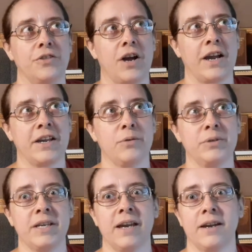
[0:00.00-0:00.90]
I
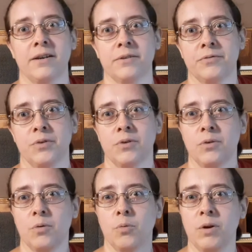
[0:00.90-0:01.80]
only have
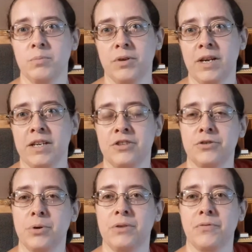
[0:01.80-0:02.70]
one book I can
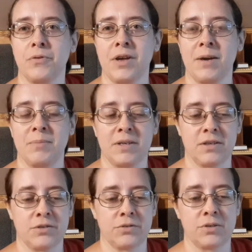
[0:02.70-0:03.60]
show you for that
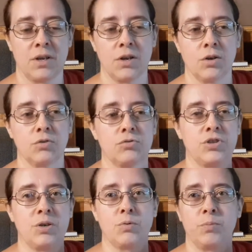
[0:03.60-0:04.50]
because
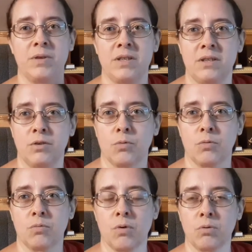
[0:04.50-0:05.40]
she will be
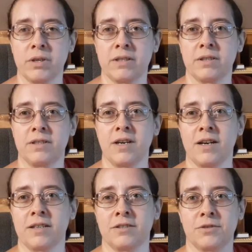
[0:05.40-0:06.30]
rolling the
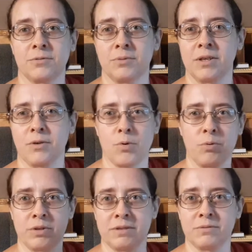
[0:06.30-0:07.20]
dice or what
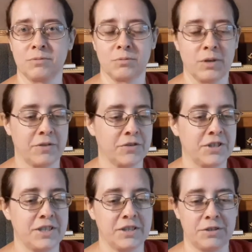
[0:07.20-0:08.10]
rolling whatever
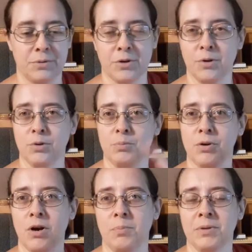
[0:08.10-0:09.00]
she does doing her little
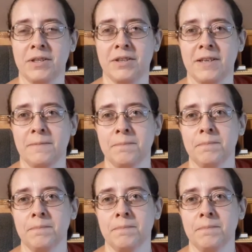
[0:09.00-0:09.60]
bookopoly thing